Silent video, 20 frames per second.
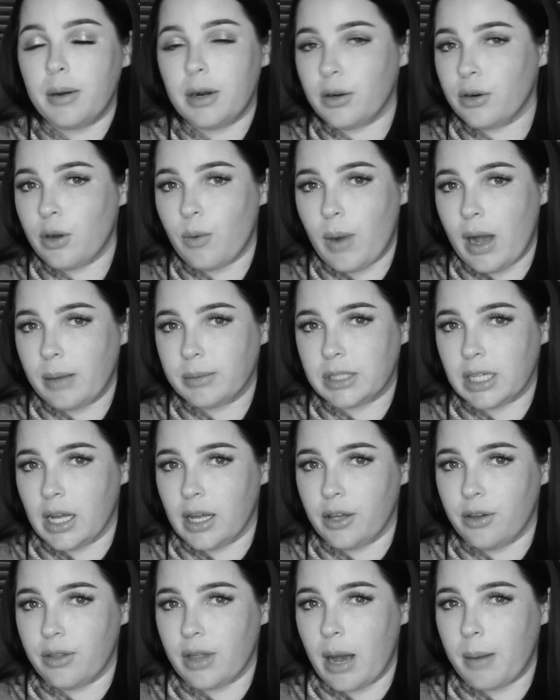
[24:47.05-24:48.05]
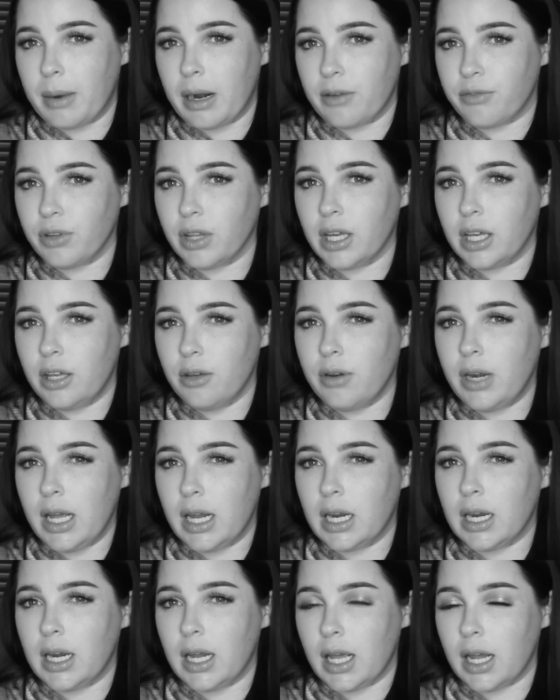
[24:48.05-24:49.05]
I don't know why I'm telling you that, but I feel like you
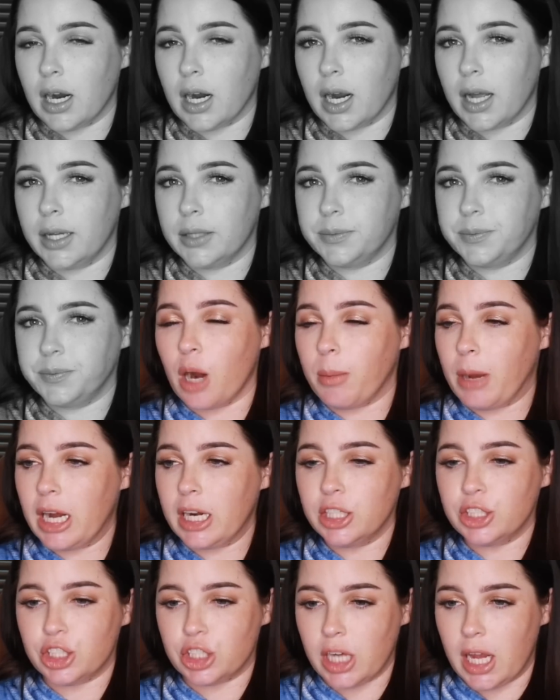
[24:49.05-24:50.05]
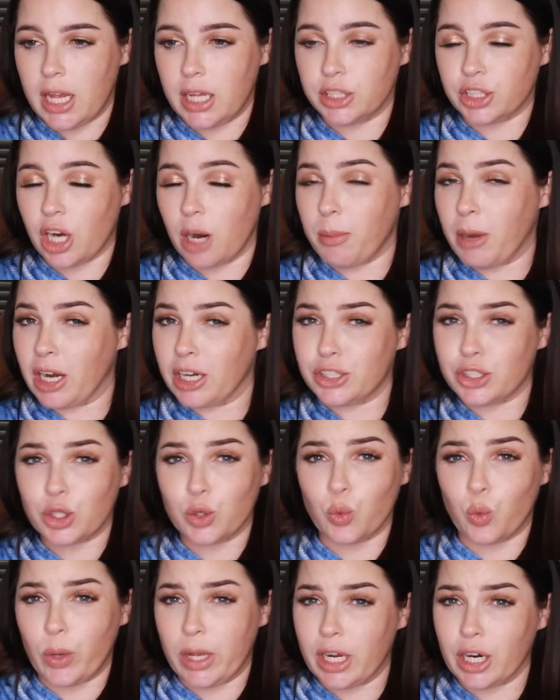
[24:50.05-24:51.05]
needed to hear it. Our bodies change. Our bodies
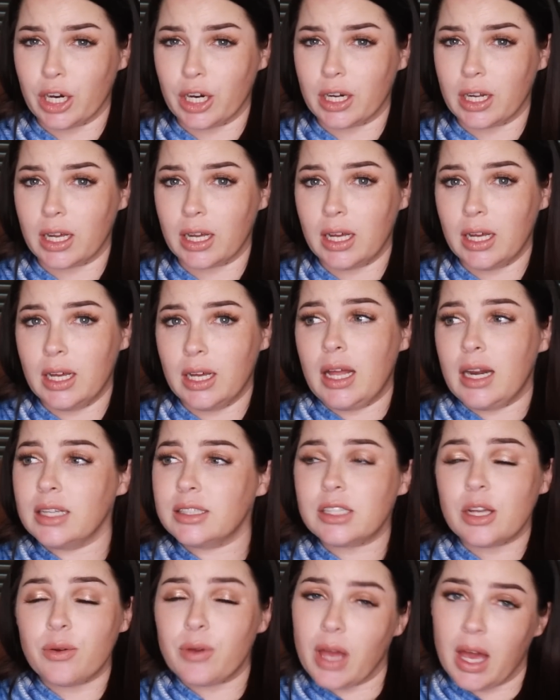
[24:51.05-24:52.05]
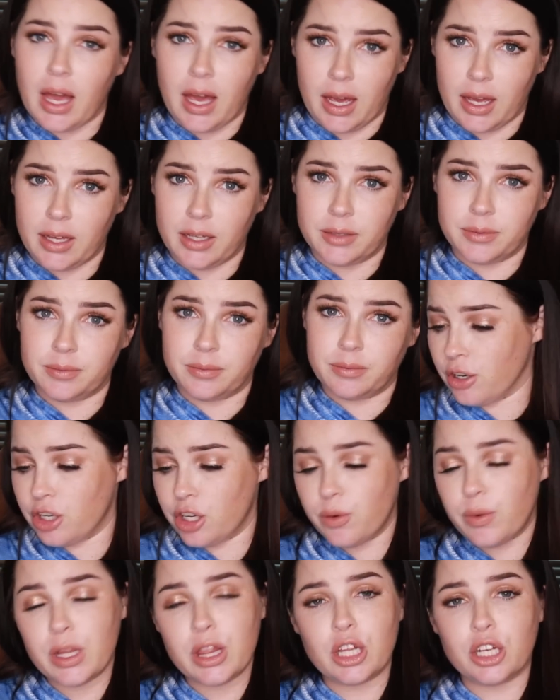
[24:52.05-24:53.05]
are weird. And it's okay. They're
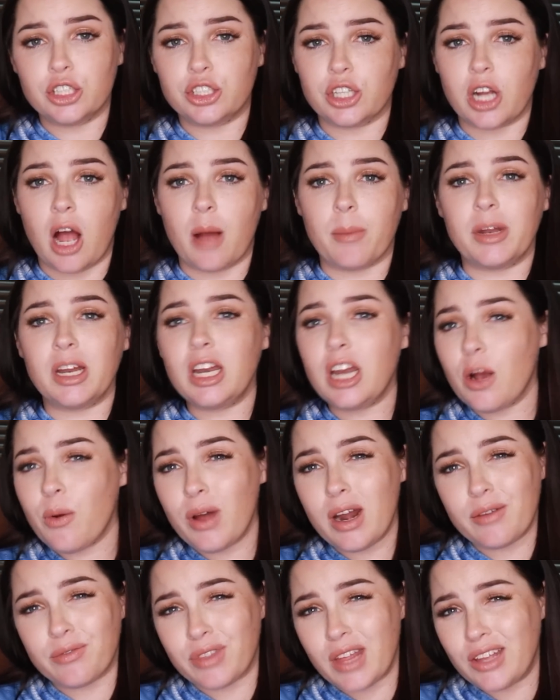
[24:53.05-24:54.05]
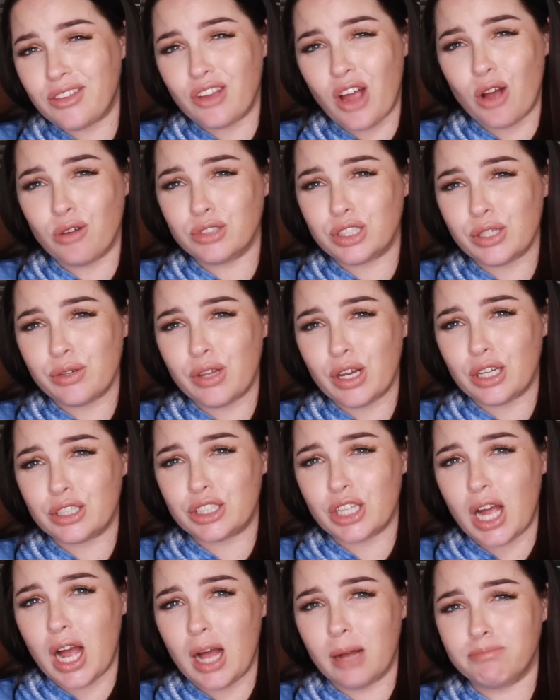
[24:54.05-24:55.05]
doing their job. And you know what? If they don't do their
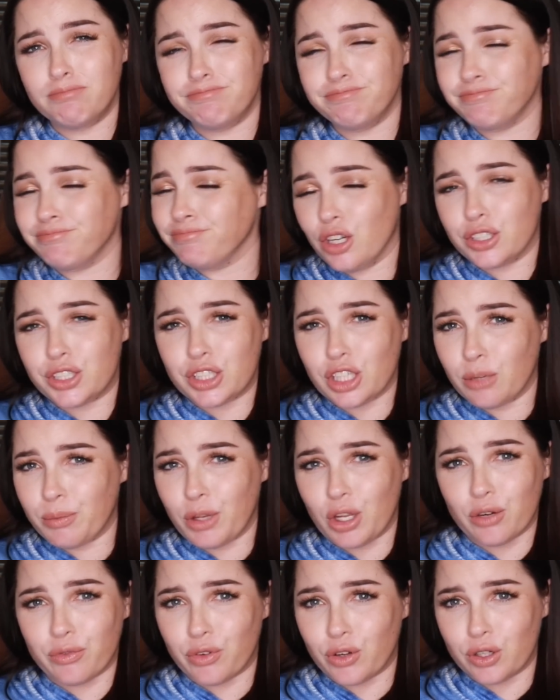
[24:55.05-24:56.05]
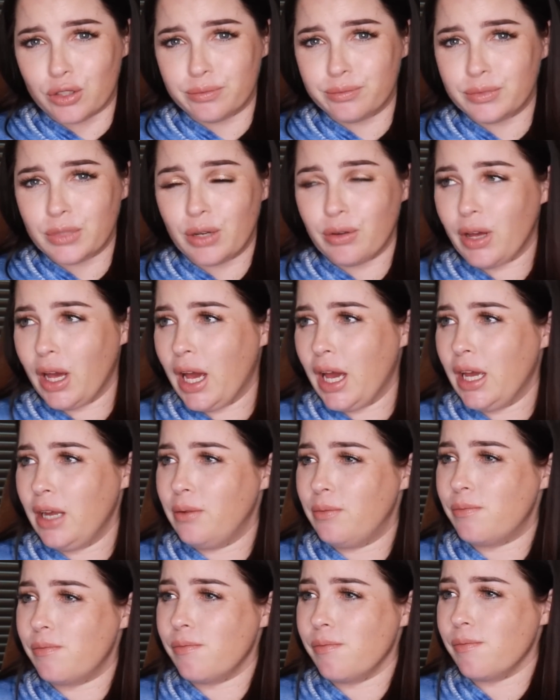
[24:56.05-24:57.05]
job, you're still beautiful. Okay?